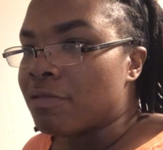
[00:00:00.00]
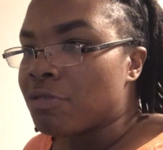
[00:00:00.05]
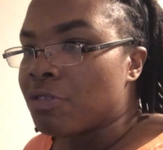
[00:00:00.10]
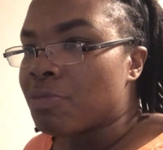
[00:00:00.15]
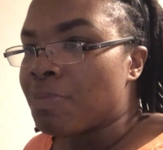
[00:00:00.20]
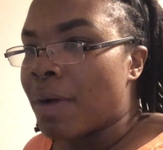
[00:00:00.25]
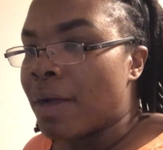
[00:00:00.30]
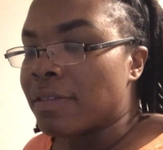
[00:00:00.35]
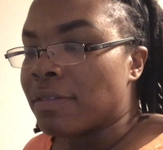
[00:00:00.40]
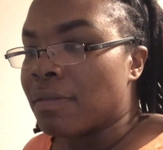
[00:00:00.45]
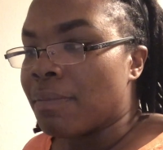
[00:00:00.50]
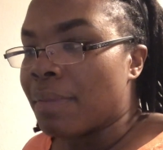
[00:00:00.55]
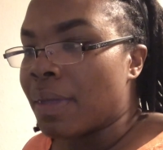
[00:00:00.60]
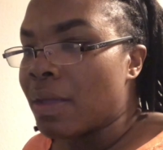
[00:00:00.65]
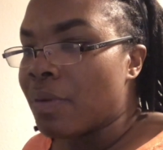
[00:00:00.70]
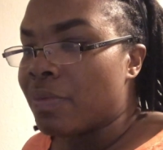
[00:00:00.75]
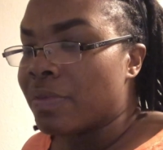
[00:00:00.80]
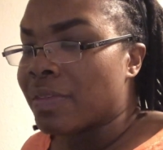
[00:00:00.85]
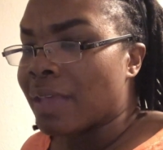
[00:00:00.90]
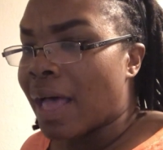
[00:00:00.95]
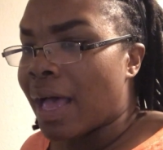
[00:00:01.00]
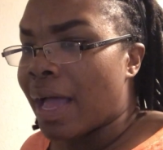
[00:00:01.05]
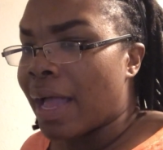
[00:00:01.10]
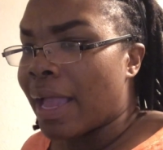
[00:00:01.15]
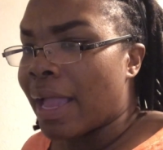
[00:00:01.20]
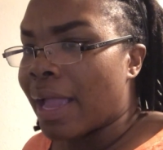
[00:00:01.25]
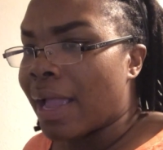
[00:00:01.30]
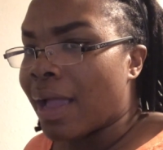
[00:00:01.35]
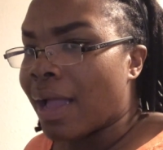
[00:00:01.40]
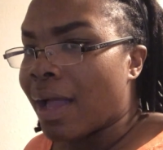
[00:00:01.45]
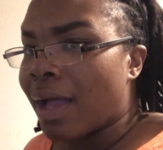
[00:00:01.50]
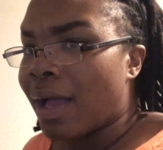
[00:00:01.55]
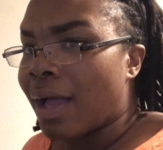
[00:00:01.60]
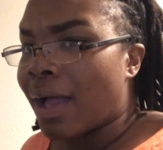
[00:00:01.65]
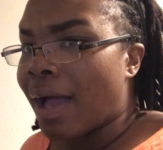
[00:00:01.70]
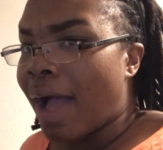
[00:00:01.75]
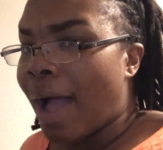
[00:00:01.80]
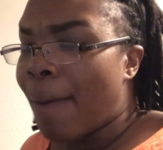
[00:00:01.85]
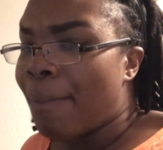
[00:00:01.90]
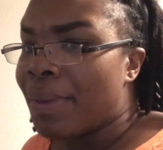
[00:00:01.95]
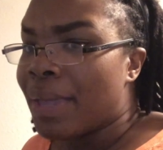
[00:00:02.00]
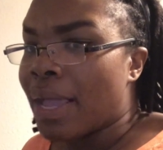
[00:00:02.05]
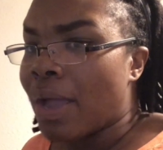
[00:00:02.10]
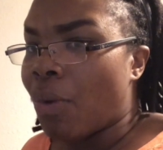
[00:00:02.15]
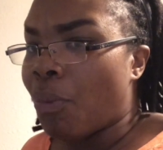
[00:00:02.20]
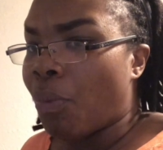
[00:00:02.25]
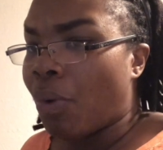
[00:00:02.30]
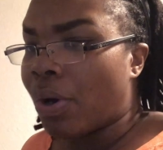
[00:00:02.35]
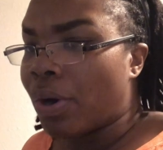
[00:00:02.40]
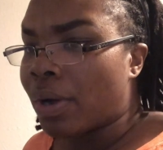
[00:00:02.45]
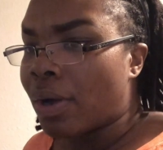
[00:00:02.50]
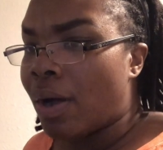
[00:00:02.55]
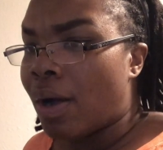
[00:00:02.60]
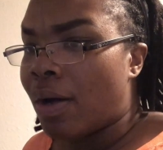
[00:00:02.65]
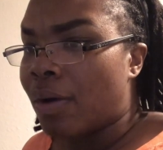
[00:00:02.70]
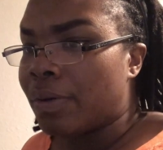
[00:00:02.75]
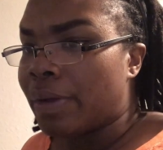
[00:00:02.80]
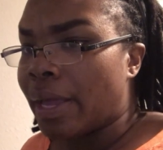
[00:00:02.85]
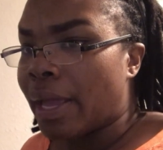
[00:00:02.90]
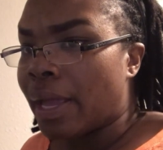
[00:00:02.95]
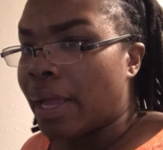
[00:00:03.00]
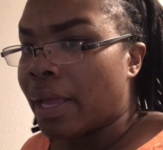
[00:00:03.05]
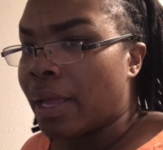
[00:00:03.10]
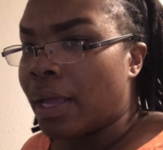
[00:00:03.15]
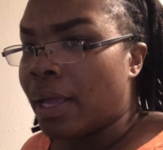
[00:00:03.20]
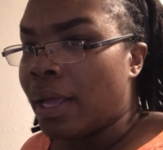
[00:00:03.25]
response to me was like, I be at work all day.